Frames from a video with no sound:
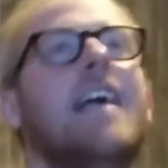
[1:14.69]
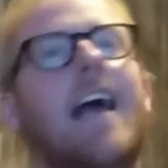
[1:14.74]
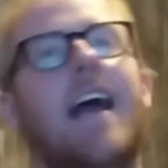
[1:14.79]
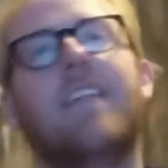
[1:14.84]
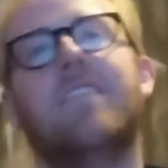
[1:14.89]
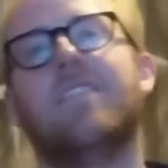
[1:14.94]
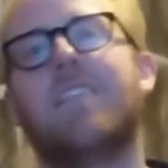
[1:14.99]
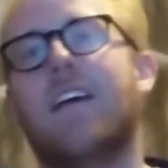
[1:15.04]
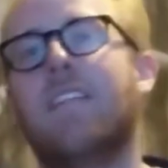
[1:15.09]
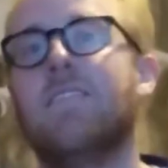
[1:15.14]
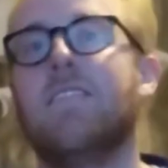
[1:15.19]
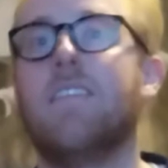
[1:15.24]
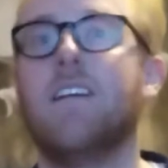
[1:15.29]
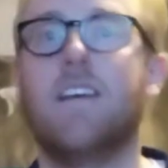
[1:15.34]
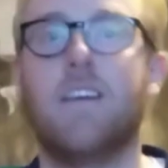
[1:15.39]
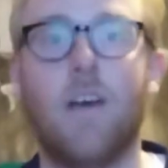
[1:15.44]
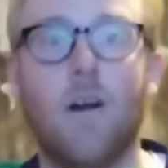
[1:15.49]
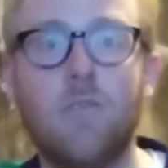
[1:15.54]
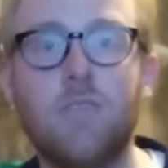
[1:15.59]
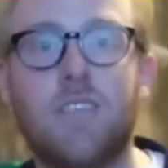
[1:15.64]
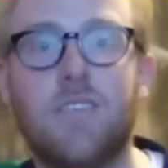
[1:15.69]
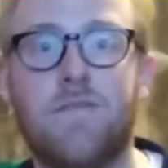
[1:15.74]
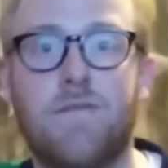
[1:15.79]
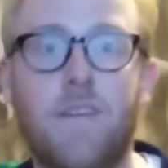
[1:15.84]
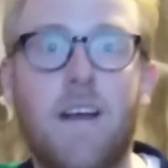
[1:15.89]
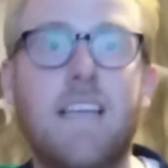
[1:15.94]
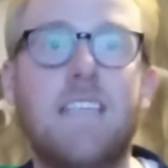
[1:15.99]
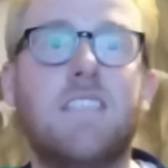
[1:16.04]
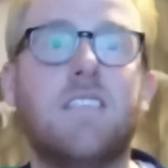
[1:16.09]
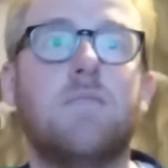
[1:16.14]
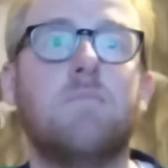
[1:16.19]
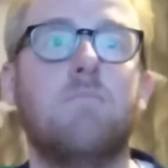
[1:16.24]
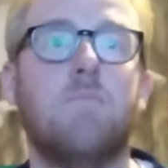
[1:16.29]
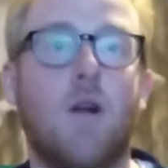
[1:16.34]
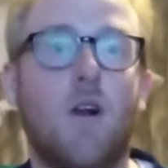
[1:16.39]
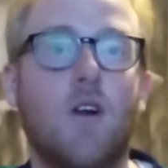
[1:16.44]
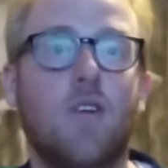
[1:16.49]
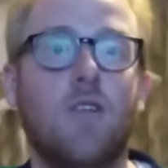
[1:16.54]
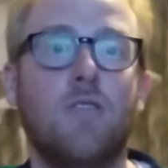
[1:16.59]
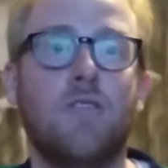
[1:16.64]
And then the Ghostface
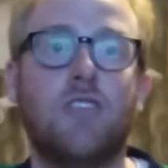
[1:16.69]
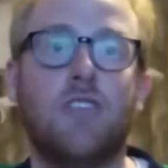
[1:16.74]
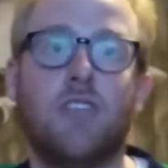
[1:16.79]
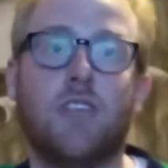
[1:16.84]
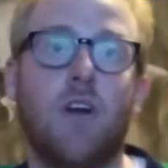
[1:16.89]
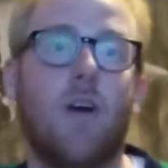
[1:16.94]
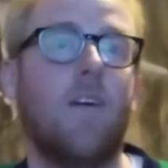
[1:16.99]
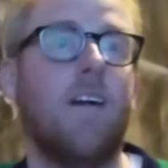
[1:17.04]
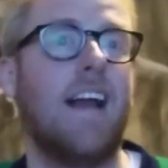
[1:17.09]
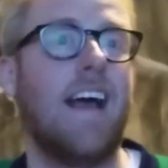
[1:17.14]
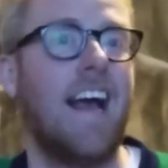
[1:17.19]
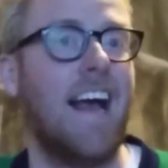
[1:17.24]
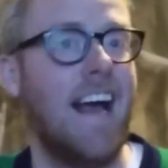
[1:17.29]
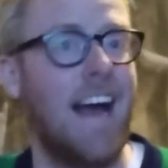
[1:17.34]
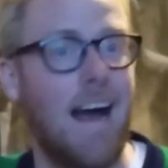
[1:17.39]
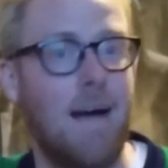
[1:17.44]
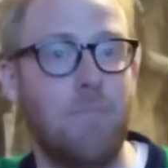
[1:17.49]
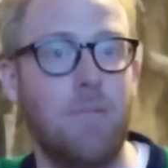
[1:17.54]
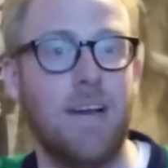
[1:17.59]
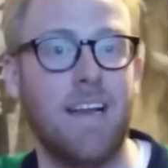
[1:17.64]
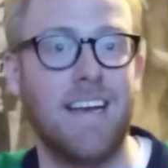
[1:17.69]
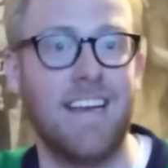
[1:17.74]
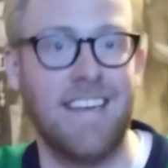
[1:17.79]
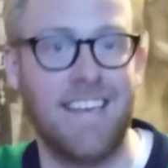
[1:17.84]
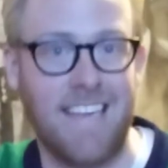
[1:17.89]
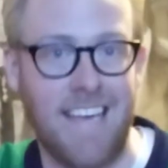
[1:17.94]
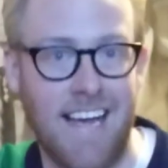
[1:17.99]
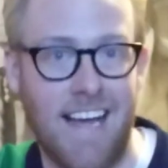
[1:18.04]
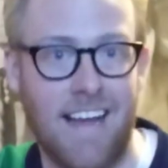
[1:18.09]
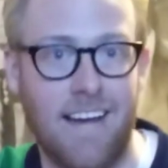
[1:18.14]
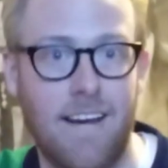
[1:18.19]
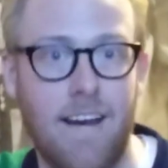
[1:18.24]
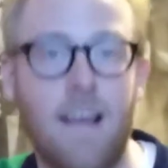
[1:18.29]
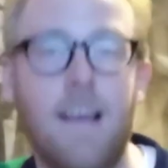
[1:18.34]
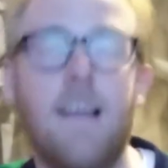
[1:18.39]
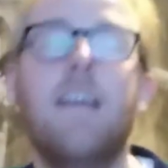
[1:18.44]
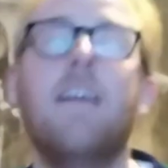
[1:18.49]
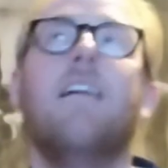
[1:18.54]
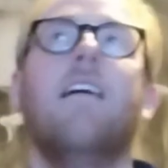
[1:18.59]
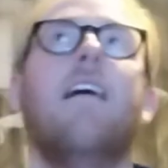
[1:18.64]
murders start happening again.
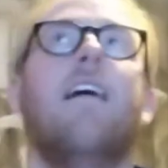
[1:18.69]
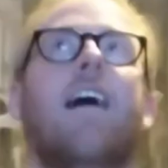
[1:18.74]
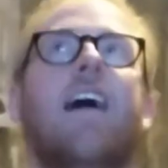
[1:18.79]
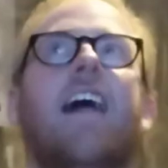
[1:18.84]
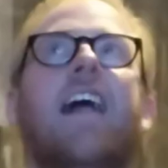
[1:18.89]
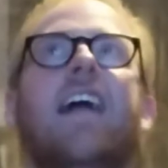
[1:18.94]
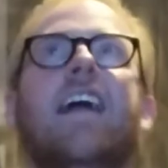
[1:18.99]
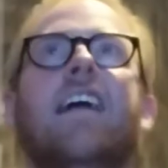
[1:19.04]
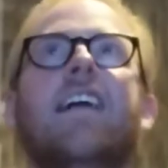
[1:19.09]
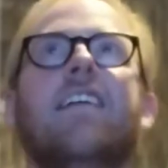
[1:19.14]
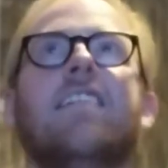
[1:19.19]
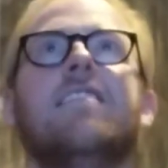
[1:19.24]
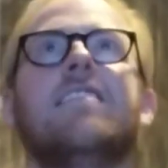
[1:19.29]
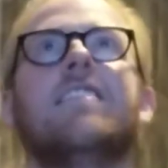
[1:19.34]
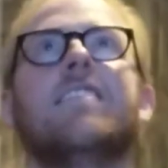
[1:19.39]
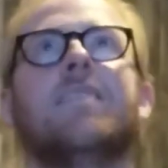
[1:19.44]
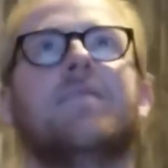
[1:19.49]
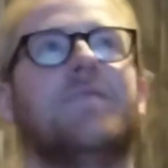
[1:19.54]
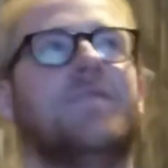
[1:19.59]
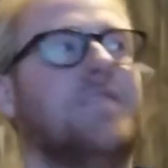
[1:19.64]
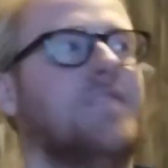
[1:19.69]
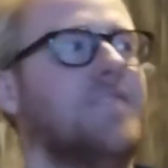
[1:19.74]
And